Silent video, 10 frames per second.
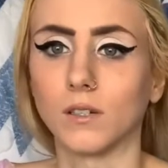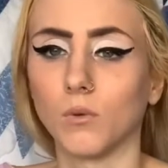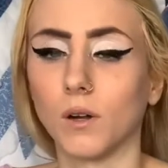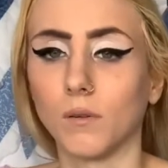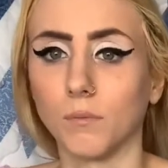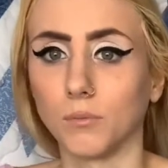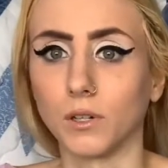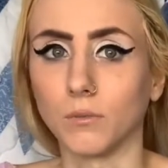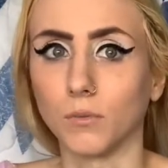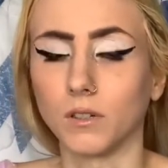Well,
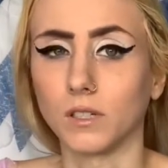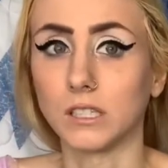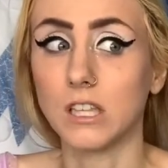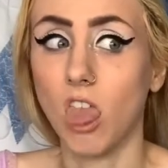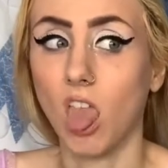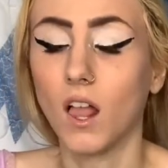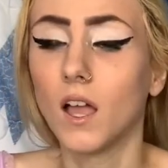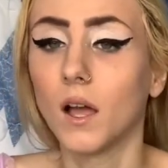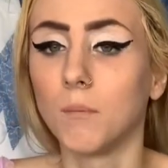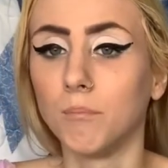brain went like,
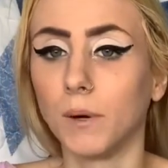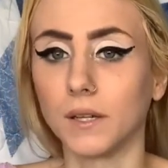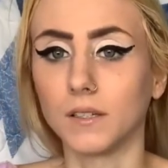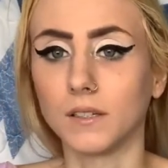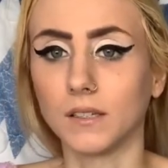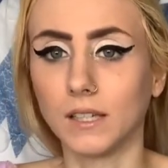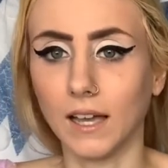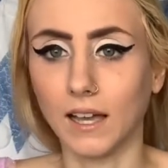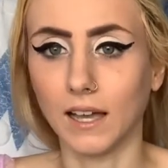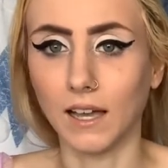but
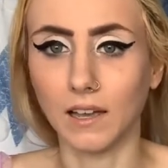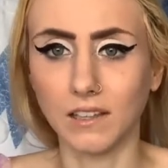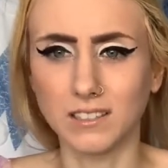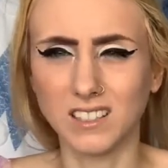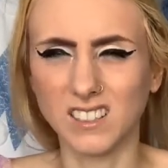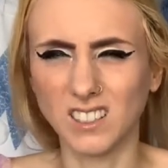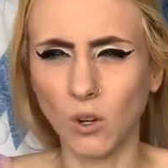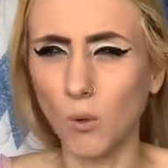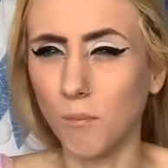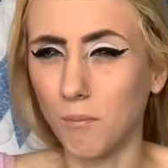yeah, it's a
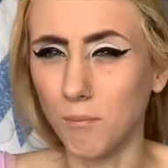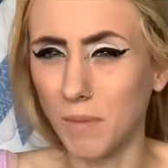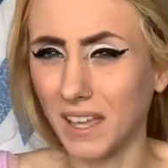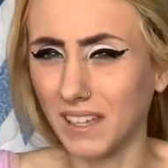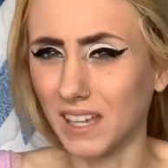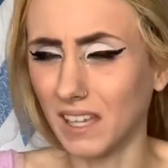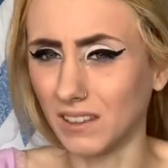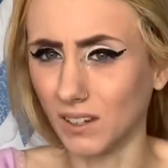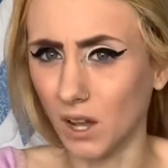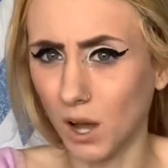little big in
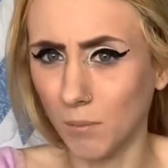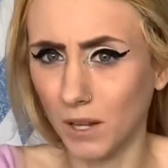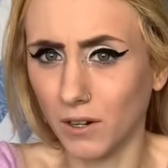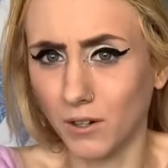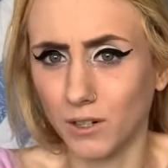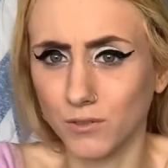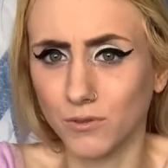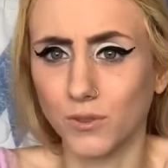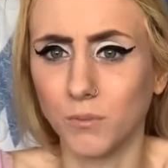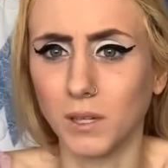the cup area
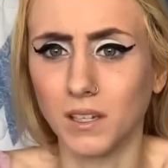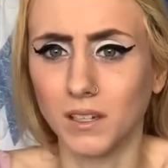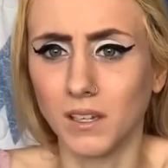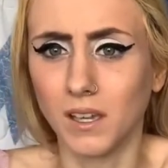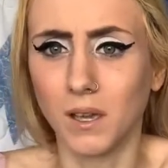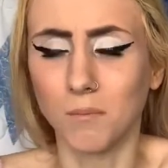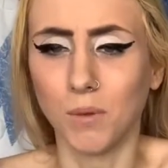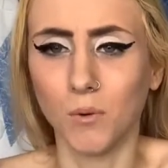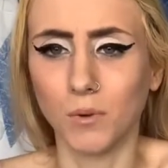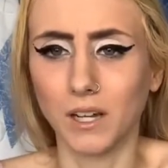for me,
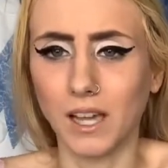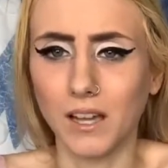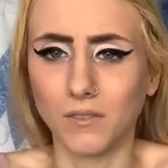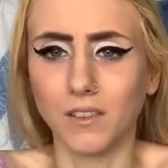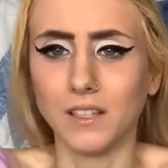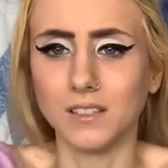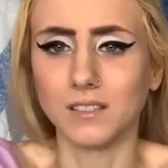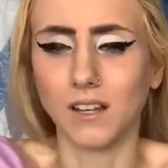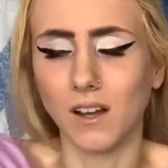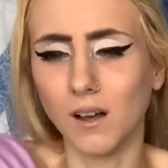but when I have these
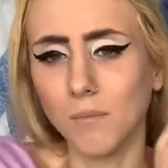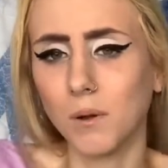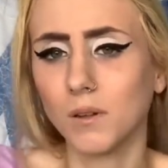up,